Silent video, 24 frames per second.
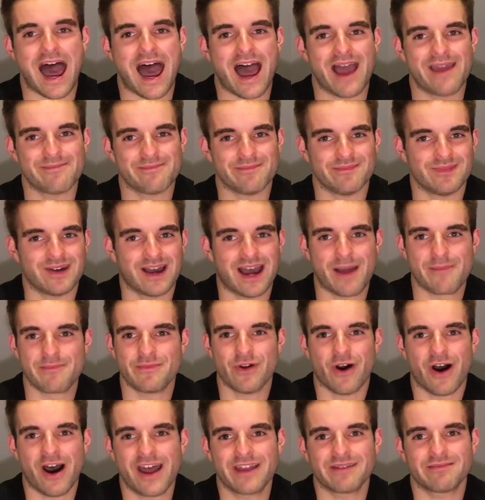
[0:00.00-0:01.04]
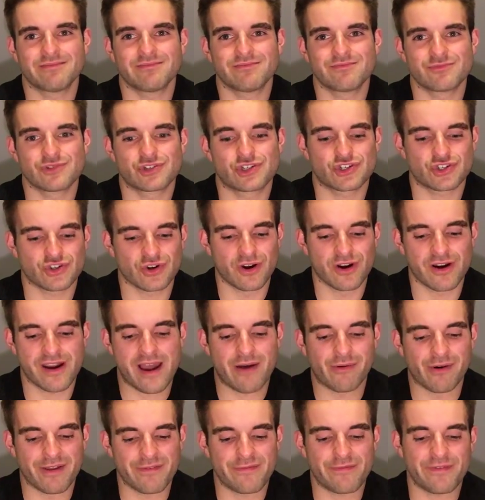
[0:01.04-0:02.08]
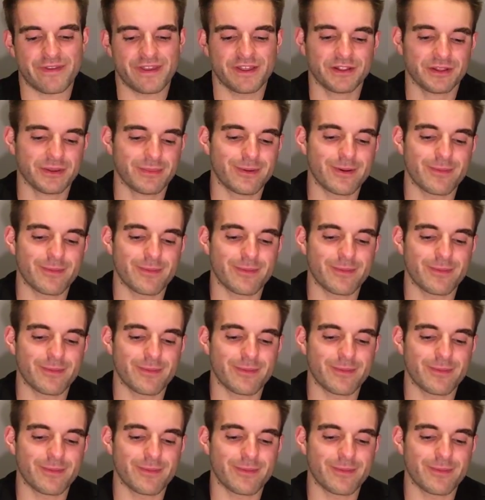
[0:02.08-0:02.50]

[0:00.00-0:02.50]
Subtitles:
I'm not sure how I feel